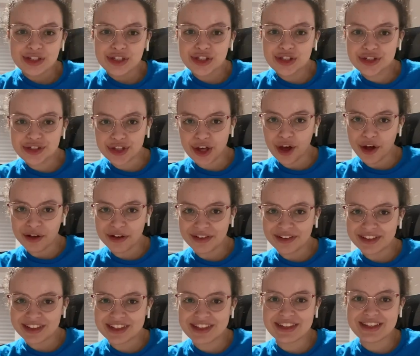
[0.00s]
so
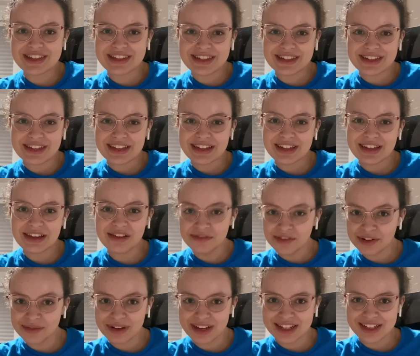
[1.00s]
this
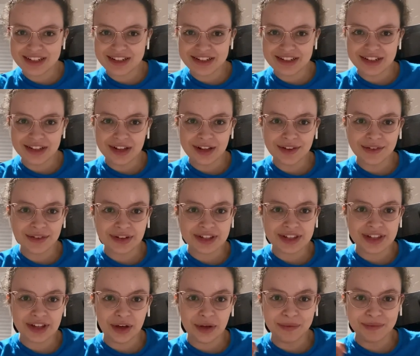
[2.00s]
information was
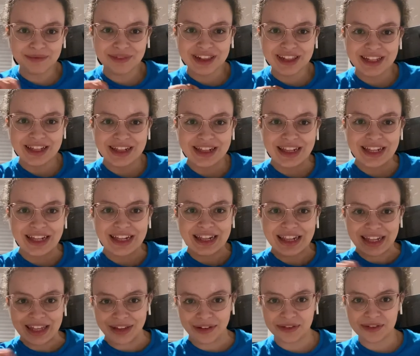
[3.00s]
completely
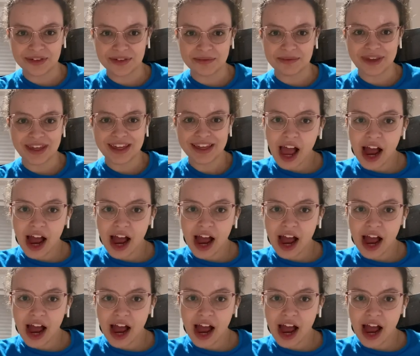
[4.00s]
new to me.